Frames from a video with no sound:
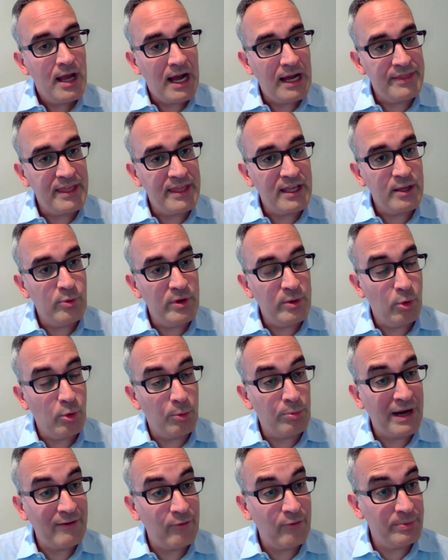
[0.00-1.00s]
I think we will
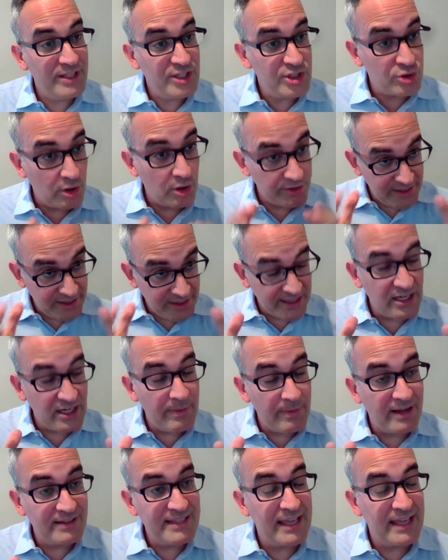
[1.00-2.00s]
probably start thinking
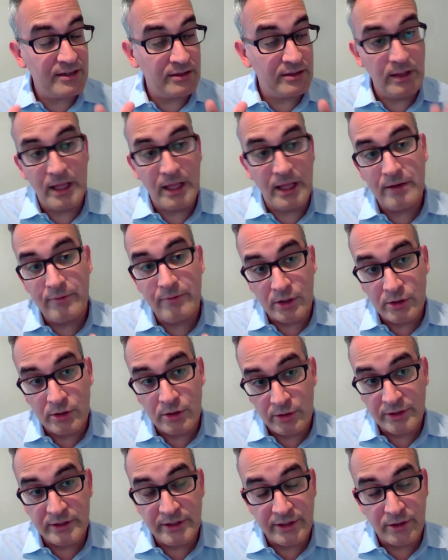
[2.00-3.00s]
about that. And a lot of our
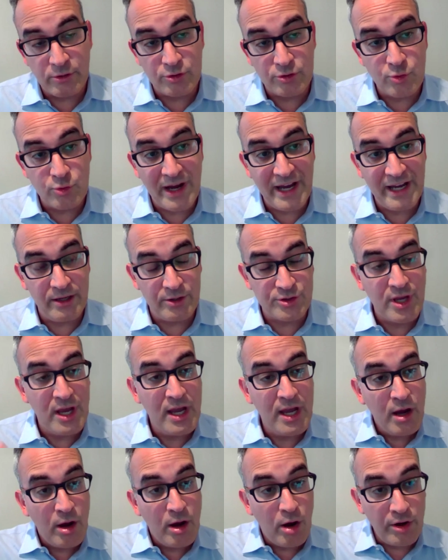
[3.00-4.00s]
current clinical trials
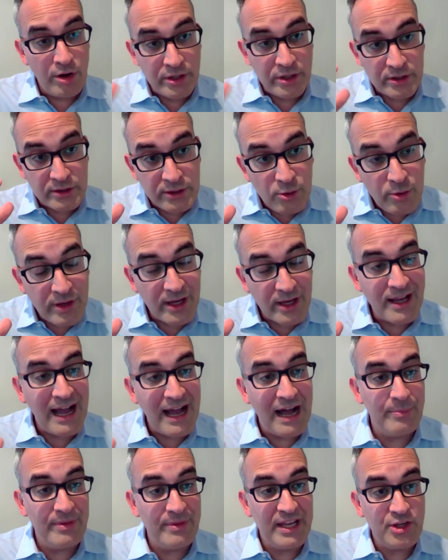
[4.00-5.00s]
are including a
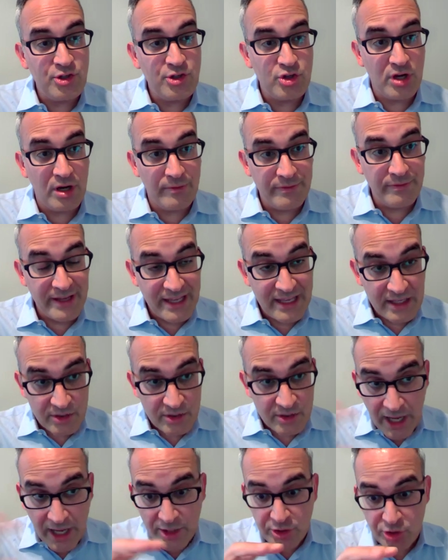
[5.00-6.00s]
combination of
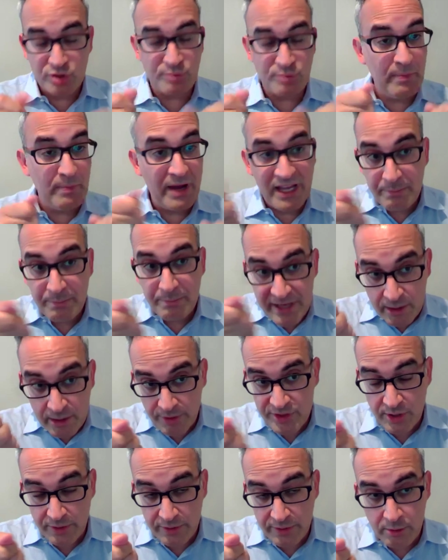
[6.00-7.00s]
not just my
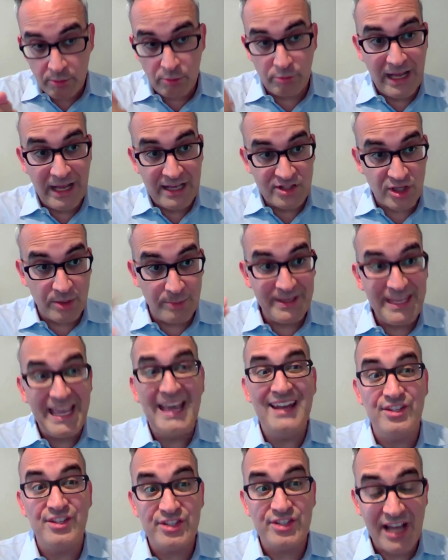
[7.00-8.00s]
appearance on the colonoscopy,
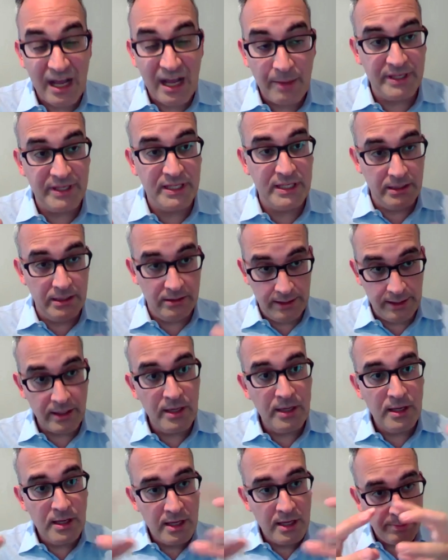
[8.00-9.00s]
endoscopic healing,
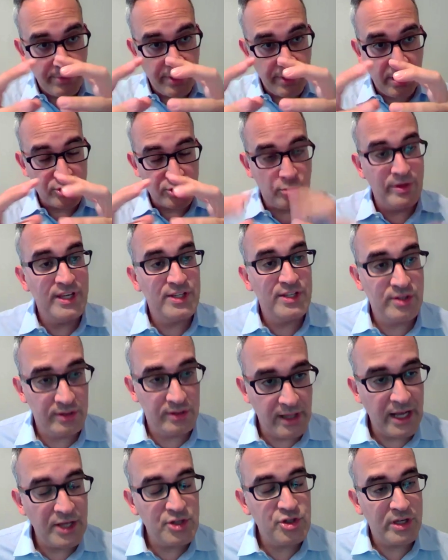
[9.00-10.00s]
but also
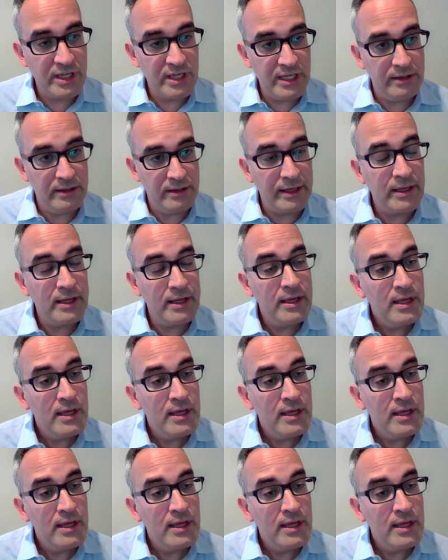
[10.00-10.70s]
histologic healing.